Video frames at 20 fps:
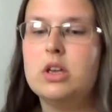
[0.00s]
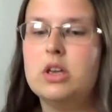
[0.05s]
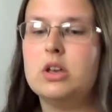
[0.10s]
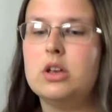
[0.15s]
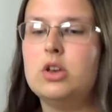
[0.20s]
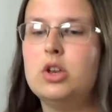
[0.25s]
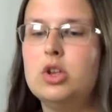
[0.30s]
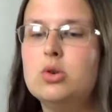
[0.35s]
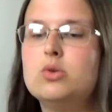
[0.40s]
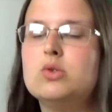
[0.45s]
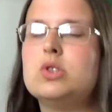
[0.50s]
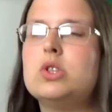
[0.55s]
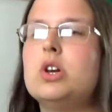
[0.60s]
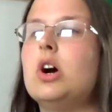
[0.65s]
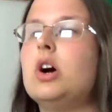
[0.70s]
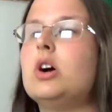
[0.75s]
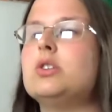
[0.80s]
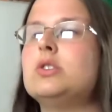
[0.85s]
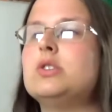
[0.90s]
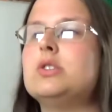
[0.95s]
can use the
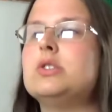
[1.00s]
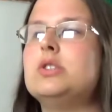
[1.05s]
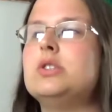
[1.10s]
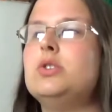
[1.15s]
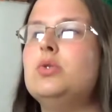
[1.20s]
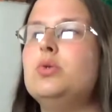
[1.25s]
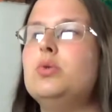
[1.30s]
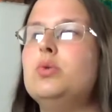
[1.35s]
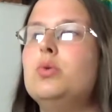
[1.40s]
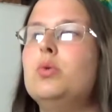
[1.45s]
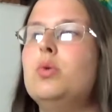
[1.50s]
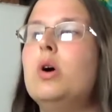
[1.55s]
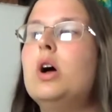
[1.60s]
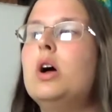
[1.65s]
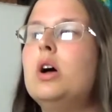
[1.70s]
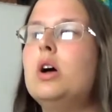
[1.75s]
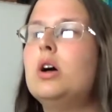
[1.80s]
arts to